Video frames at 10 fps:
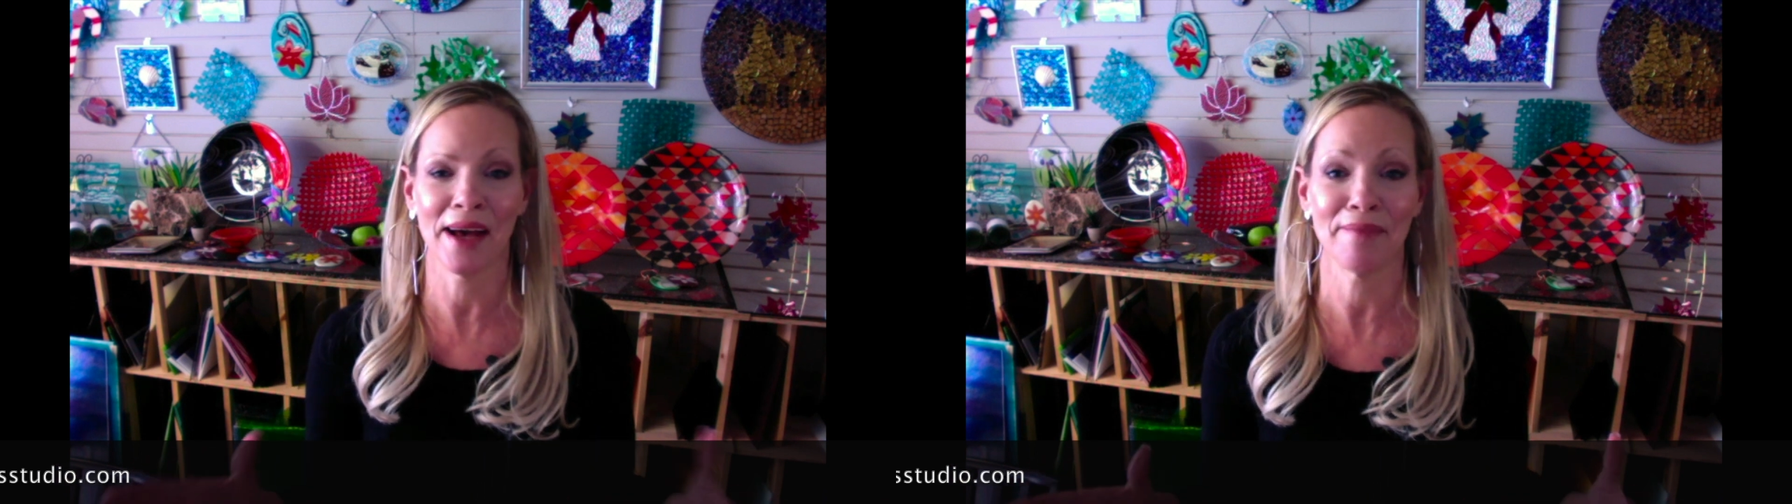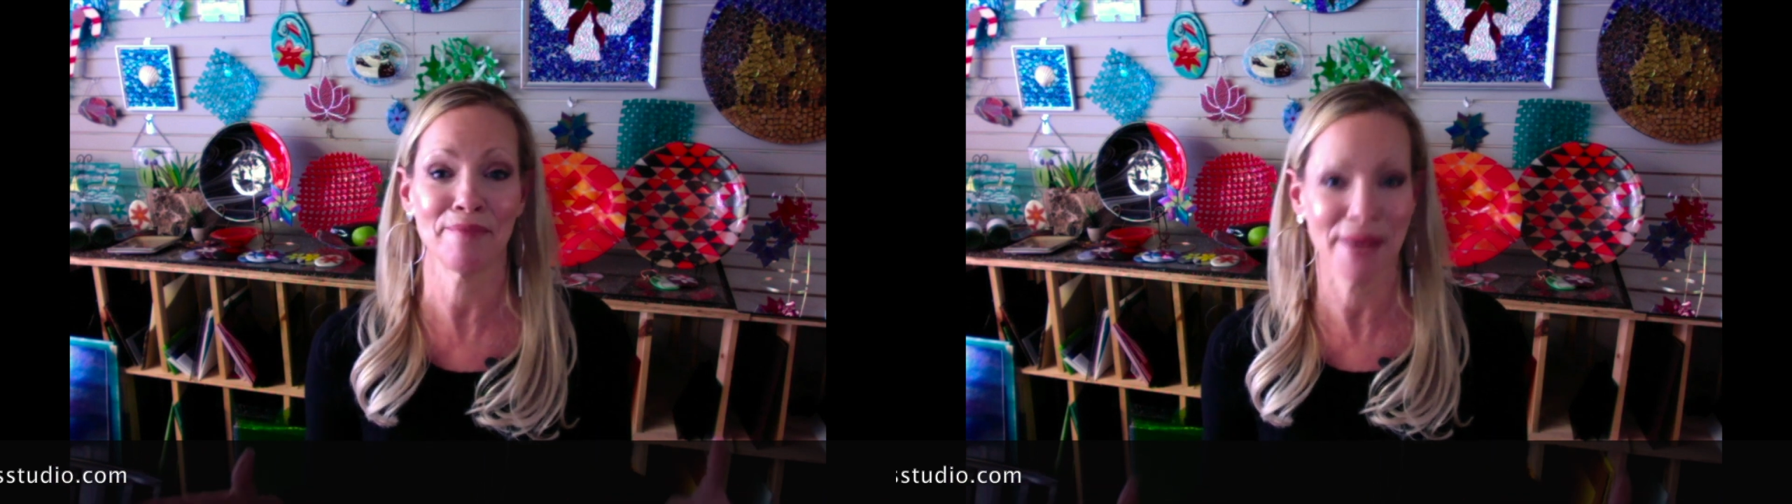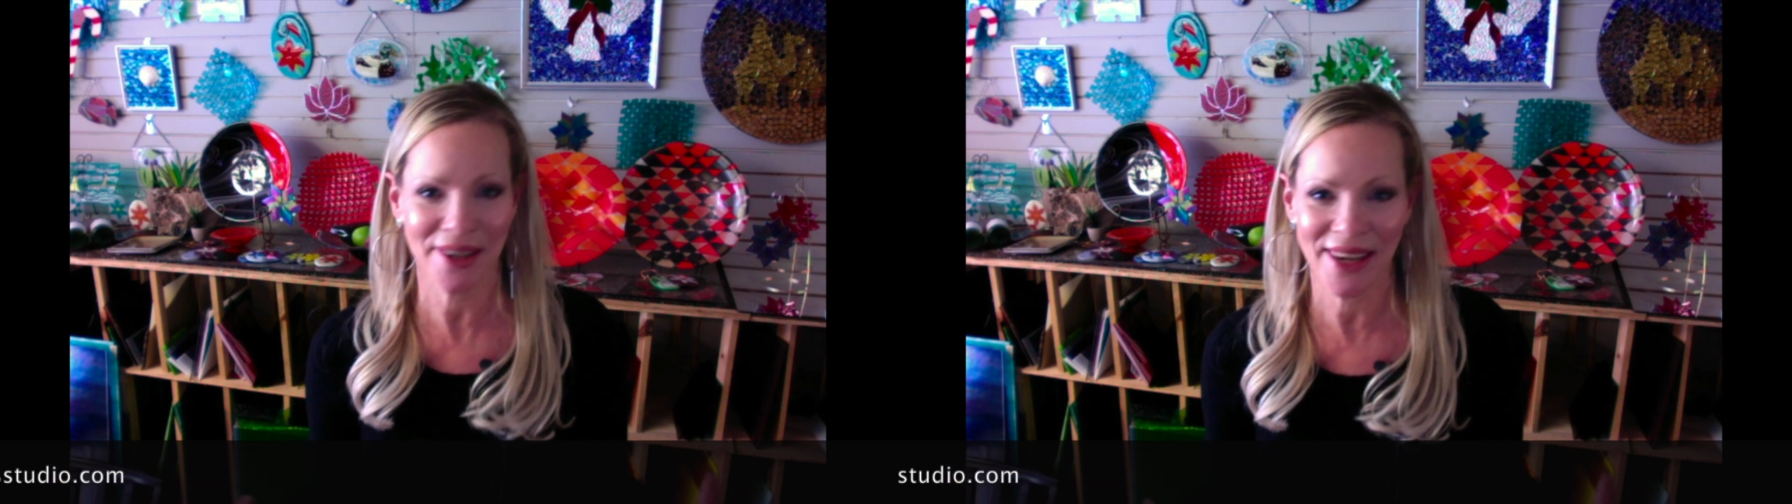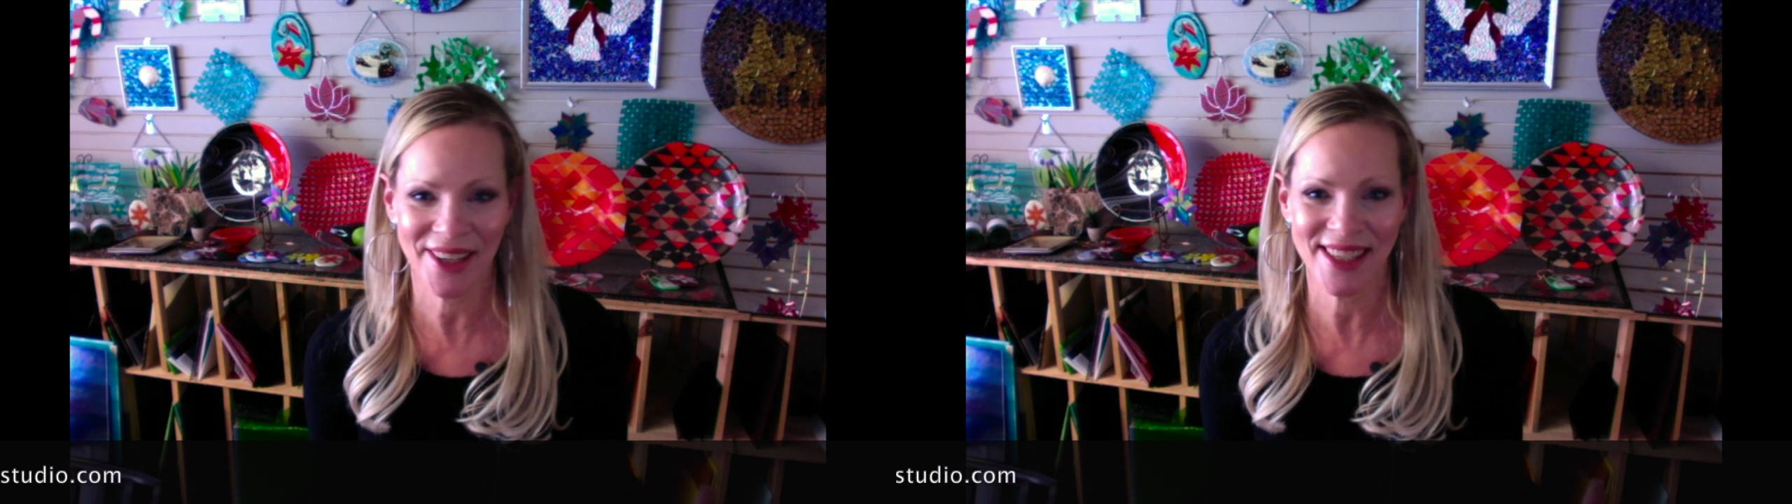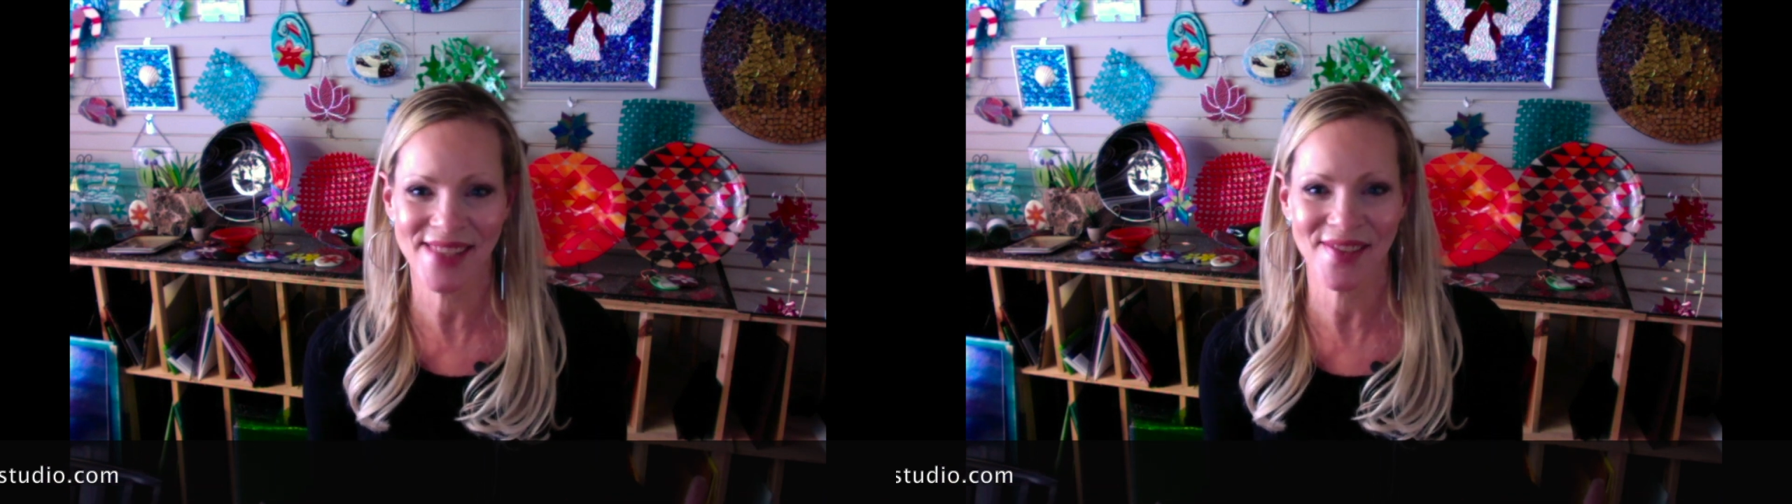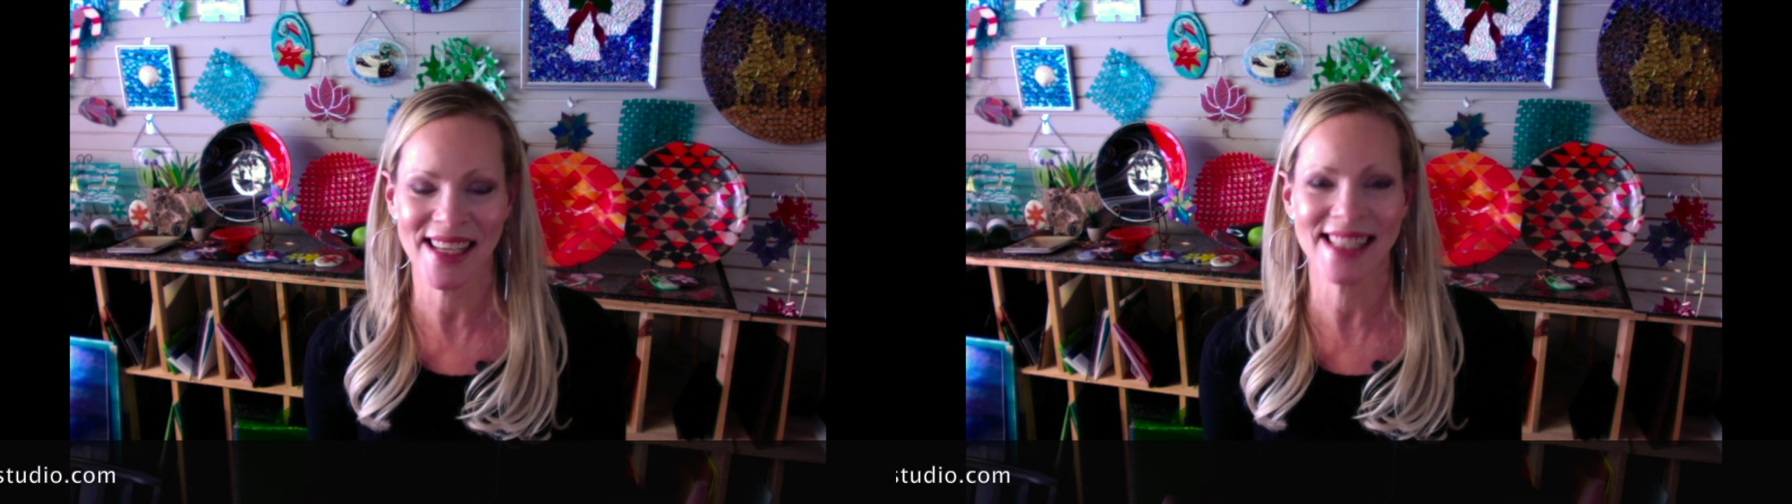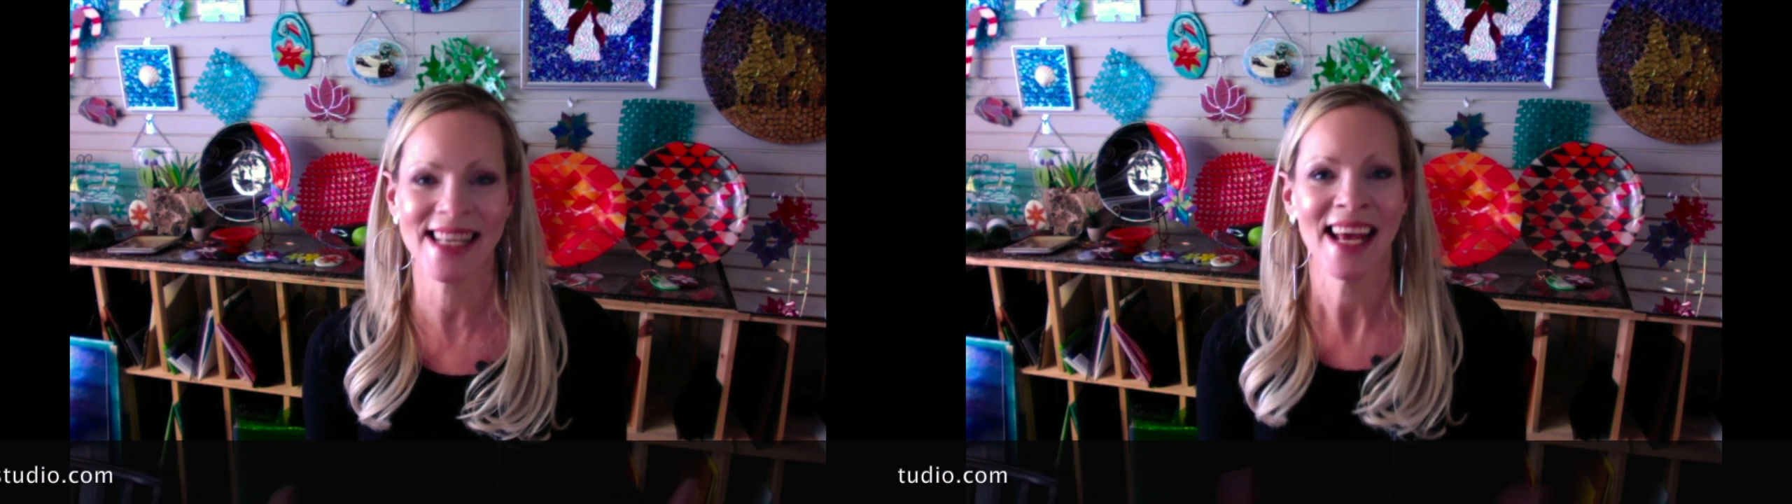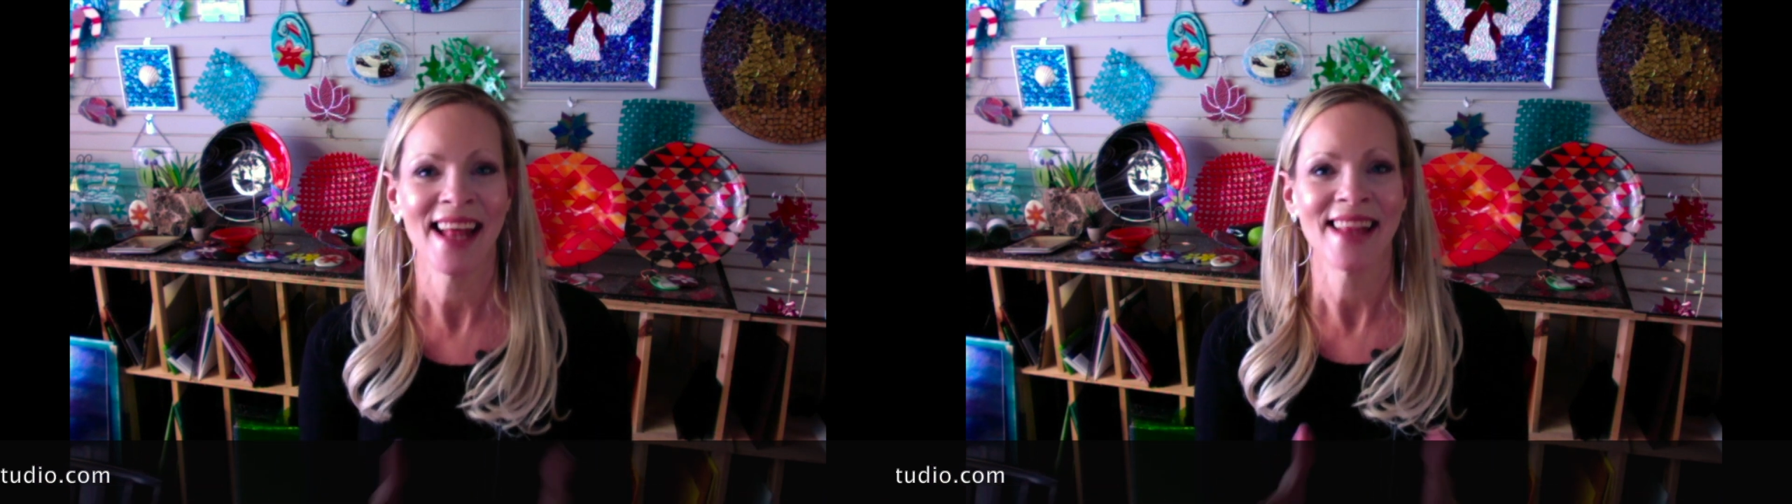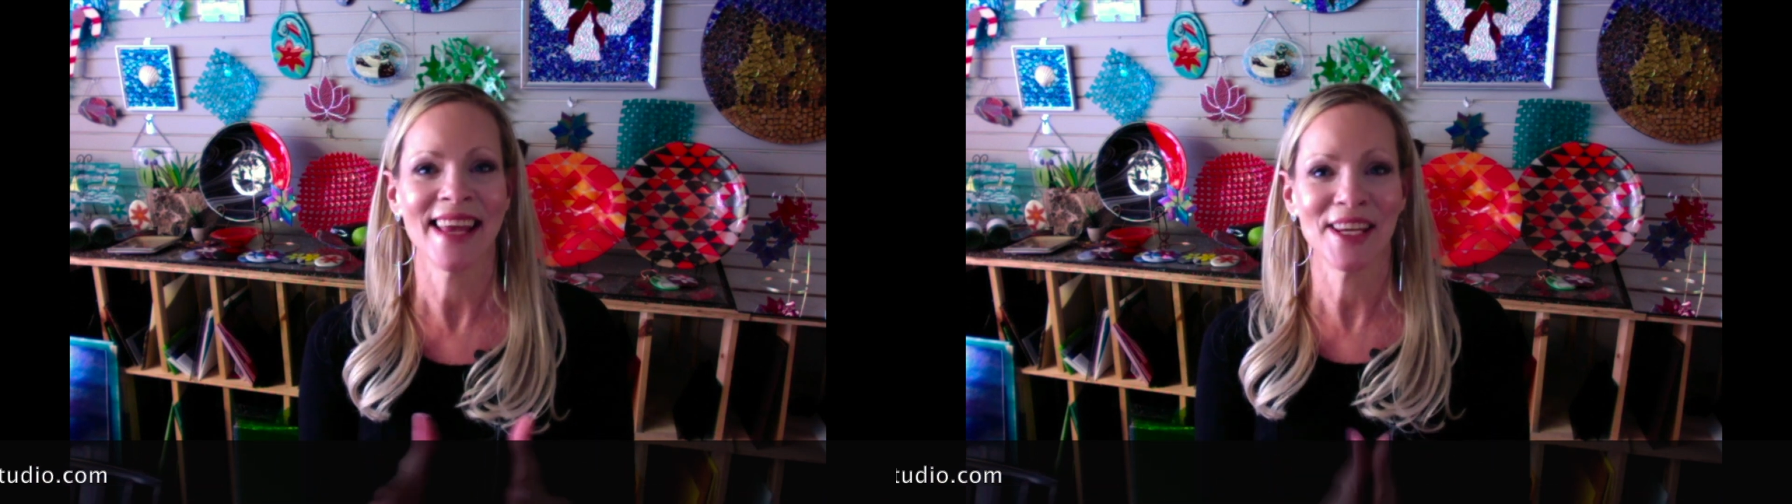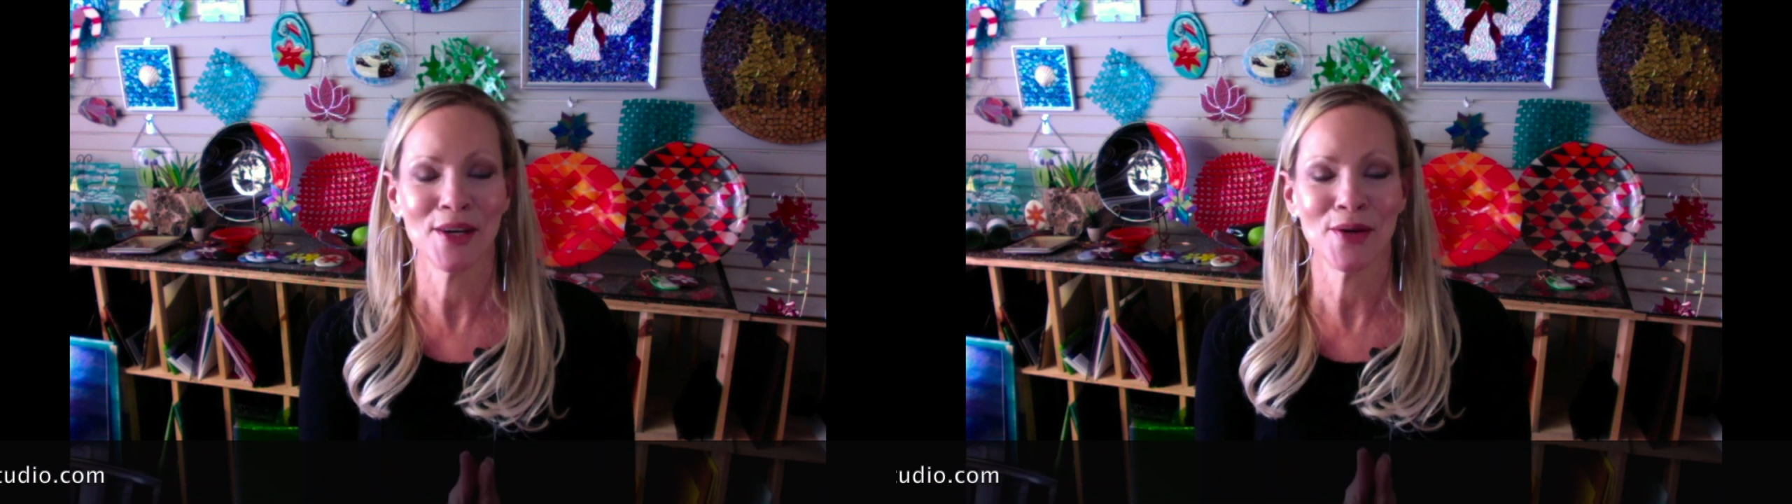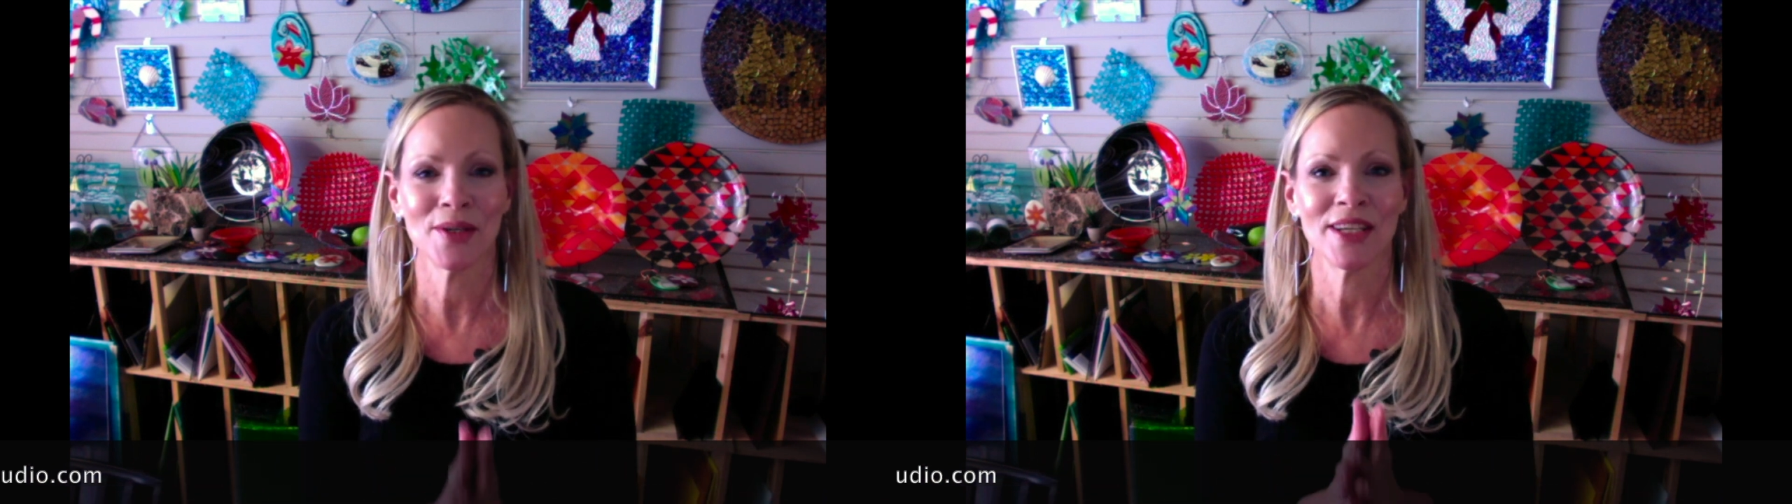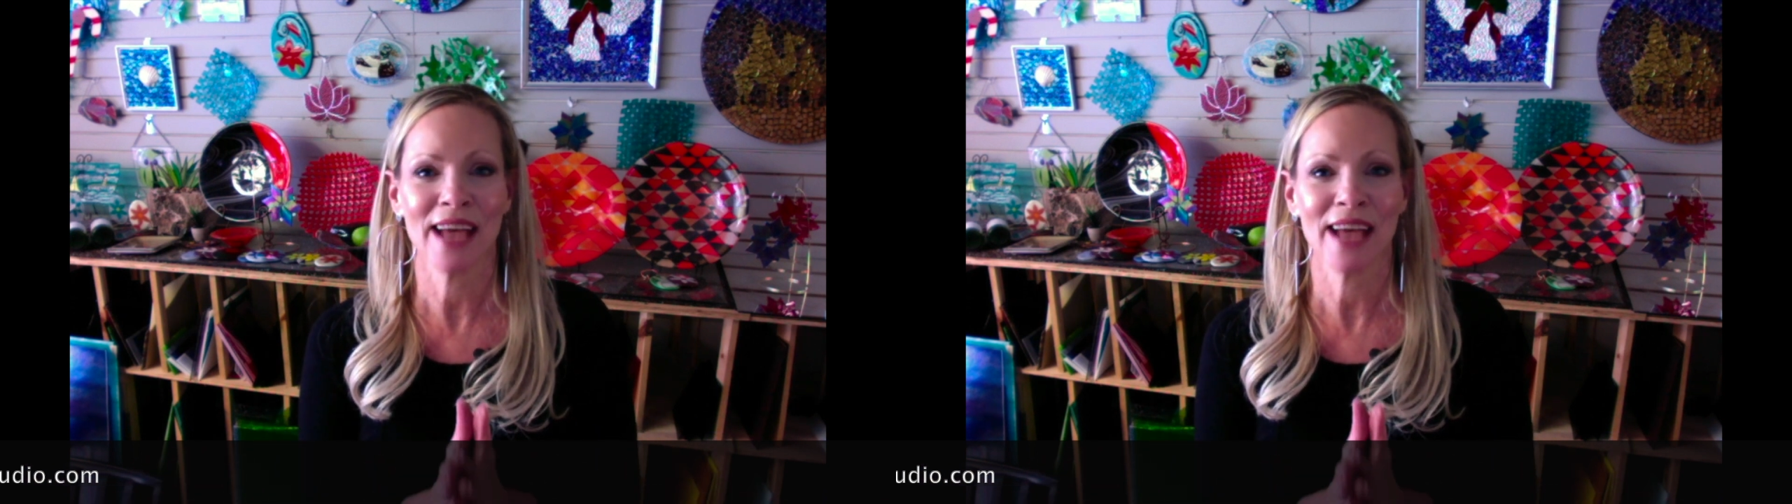Merry Christmas. Thank you to